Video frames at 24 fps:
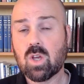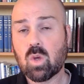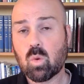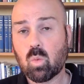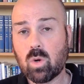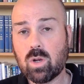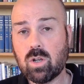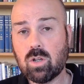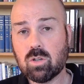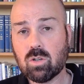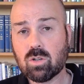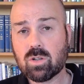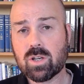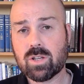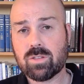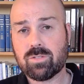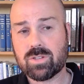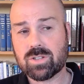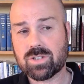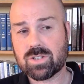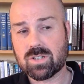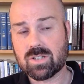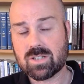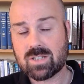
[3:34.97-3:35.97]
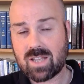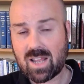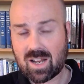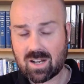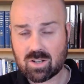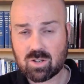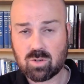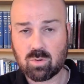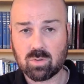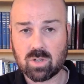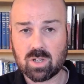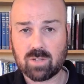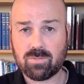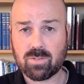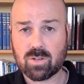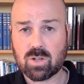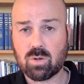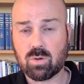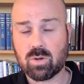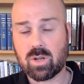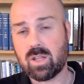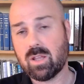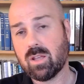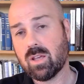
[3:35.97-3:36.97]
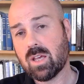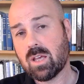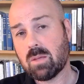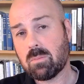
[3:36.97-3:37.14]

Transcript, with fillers: We look at the syntactical difficulty,